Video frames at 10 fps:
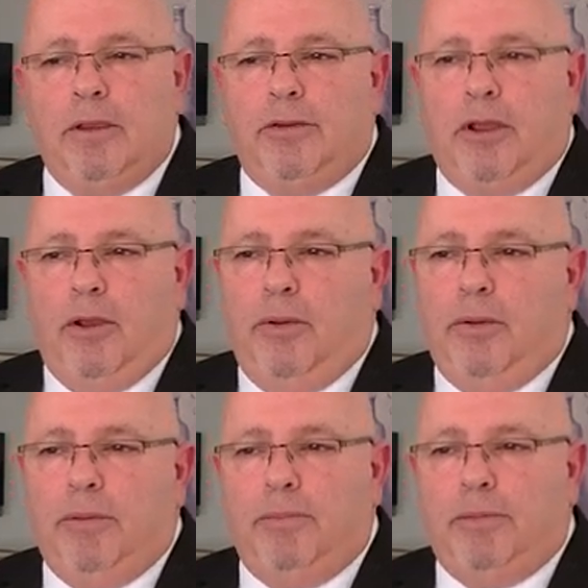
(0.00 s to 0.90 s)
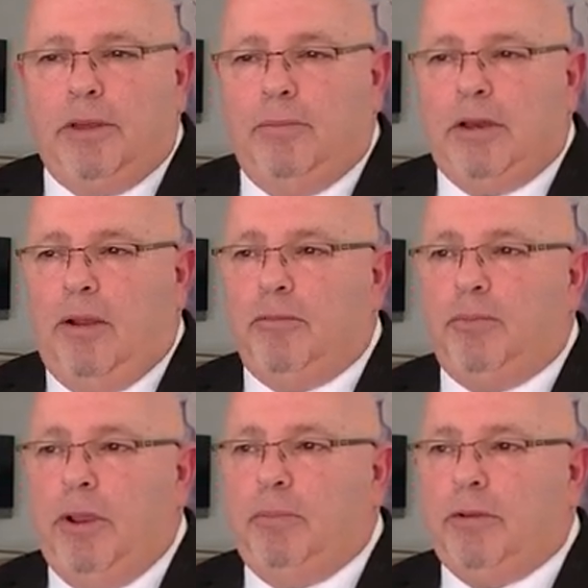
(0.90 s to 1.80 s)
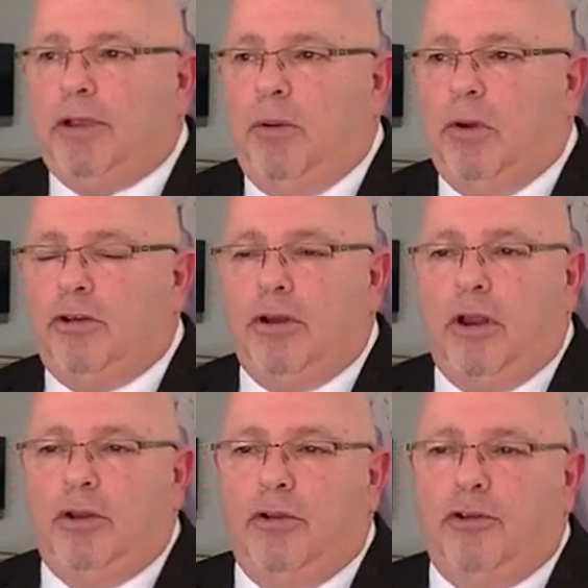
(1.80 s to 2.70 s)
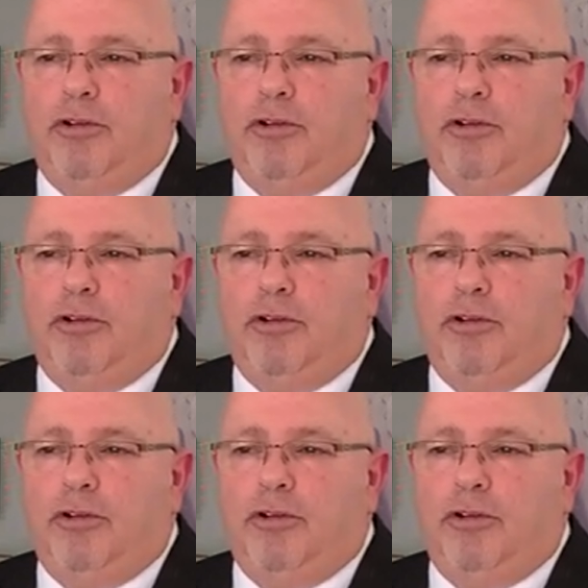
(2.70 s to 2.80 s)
So sometimes people say, what should I do?